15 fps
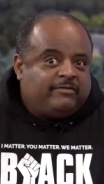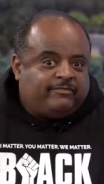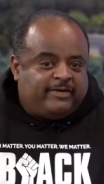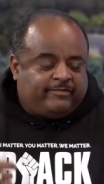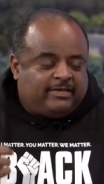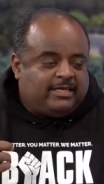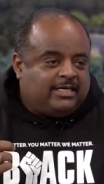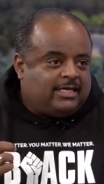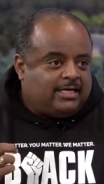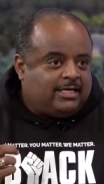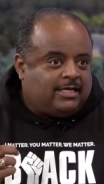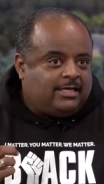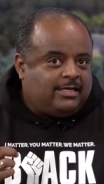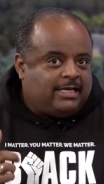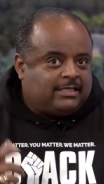50, 50
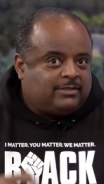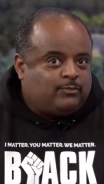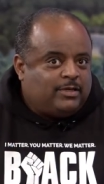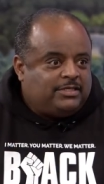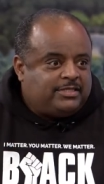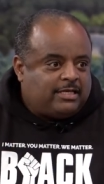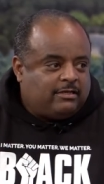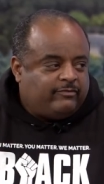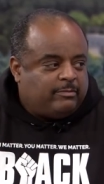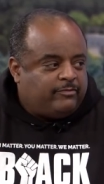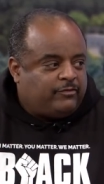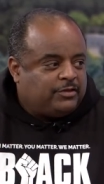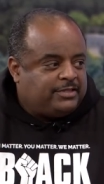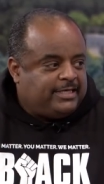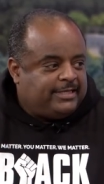uh, next Wednesday,
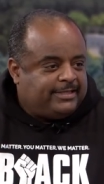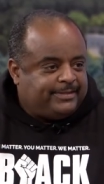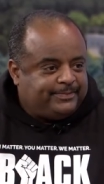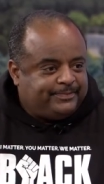14th. nice,